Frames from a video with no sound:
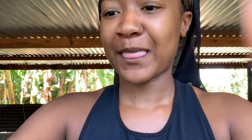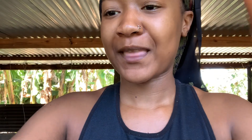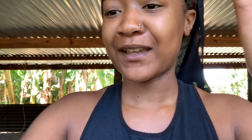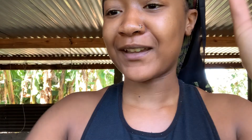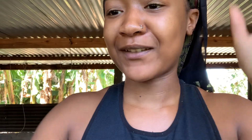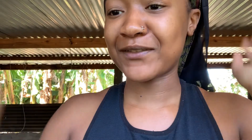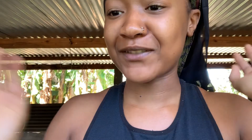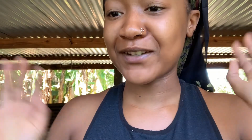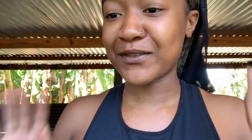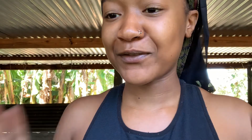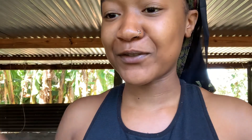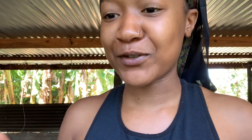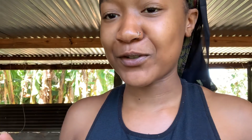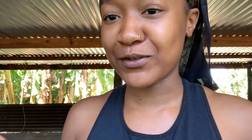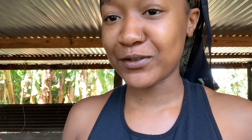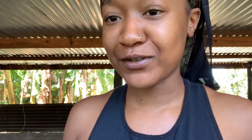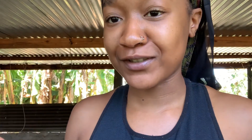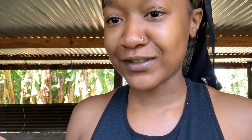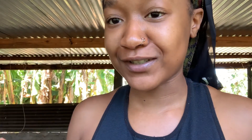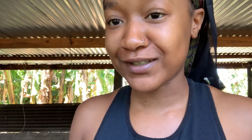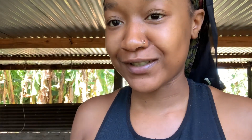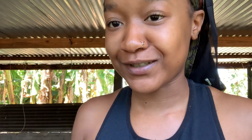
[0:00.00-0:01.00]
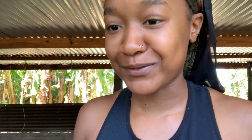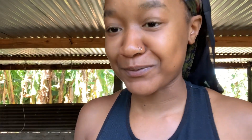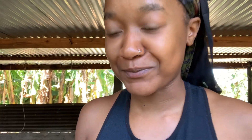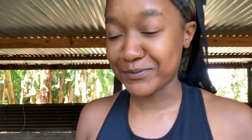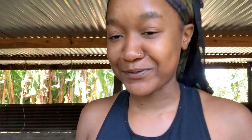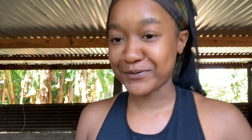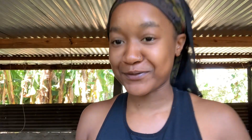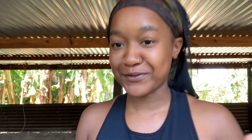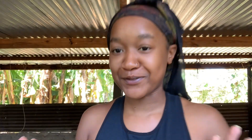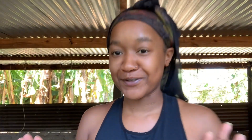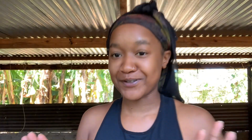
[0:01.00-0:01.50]
i've never caught a chicken
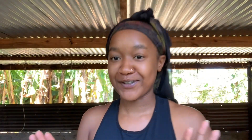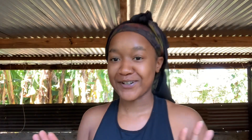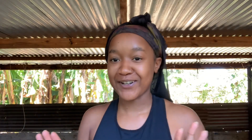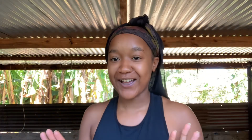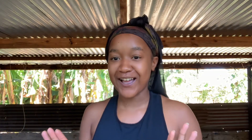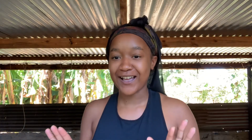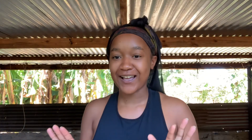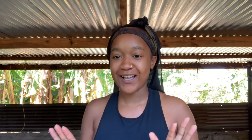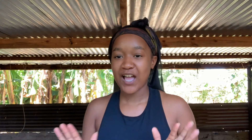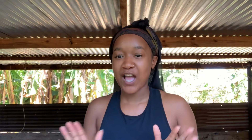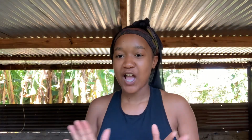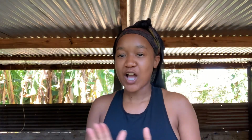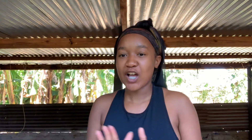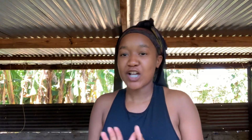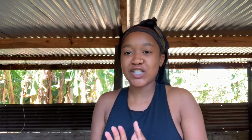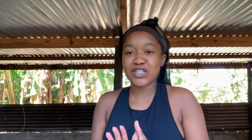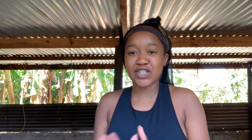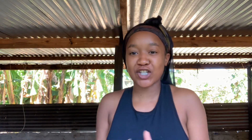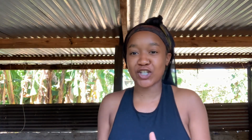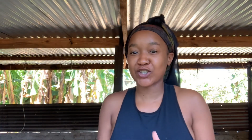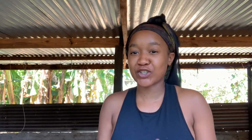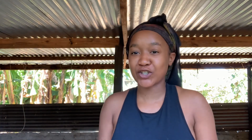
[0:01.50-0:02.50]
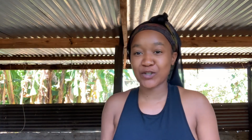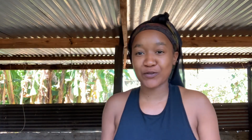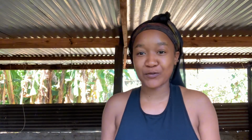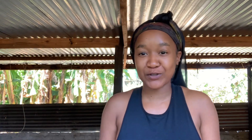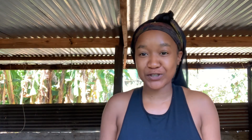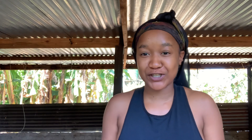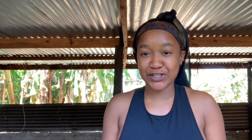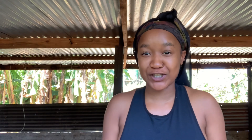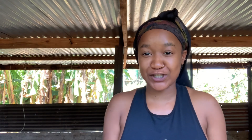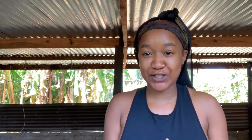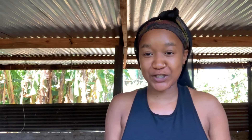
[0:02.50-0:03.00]
before i don't know what
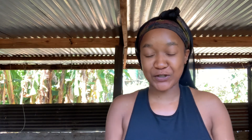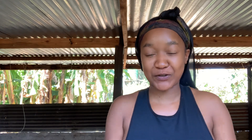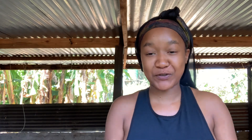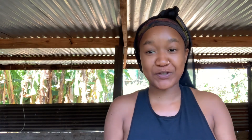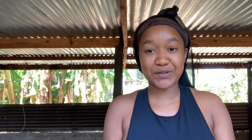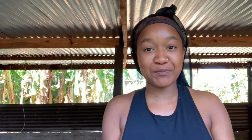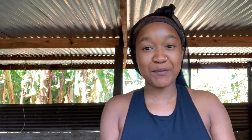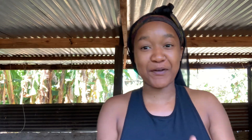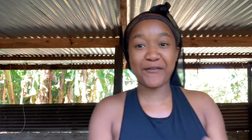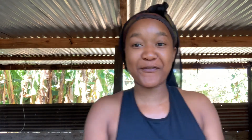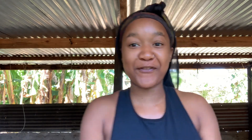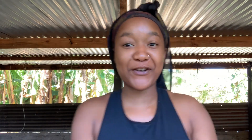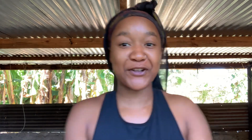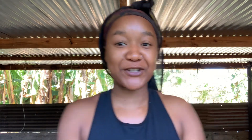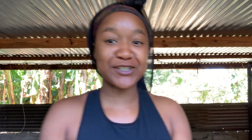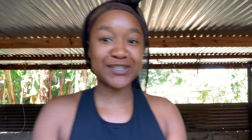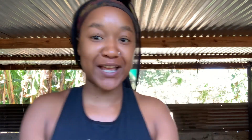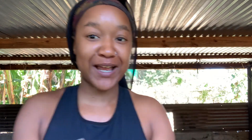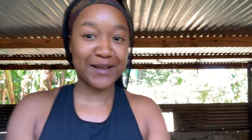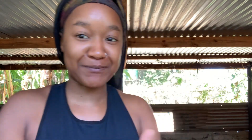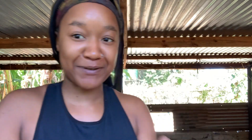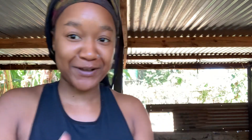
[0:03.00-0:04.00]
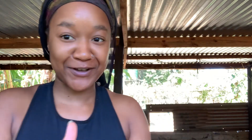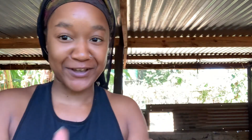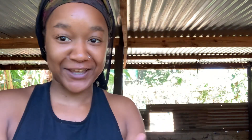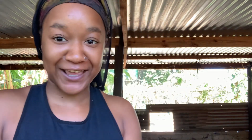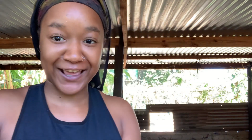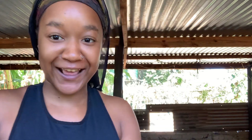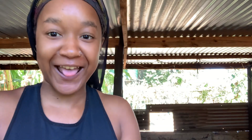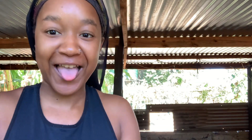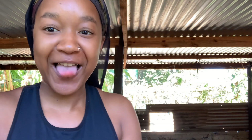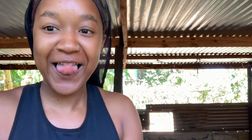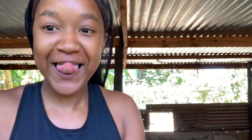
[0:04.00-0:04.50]
to do it's my first time out
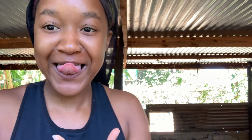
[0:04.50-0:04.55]
here